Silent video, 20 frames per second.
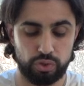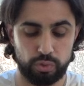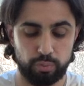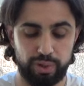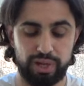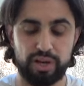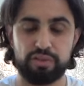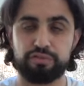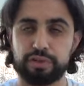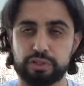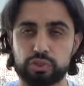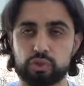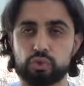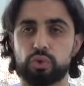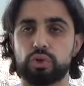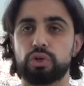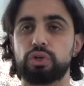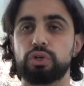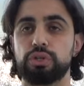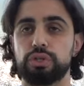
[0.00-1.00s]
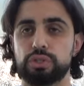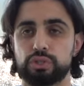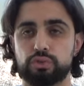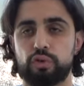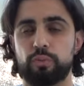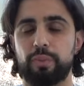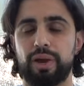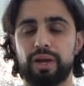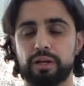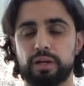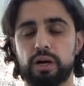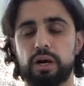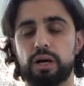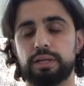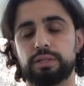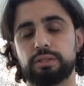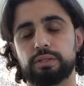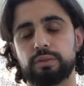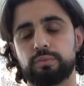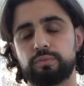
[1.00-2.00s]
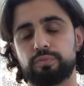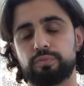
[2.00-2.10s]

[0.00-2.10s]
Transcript: benefits or goodness for mankind.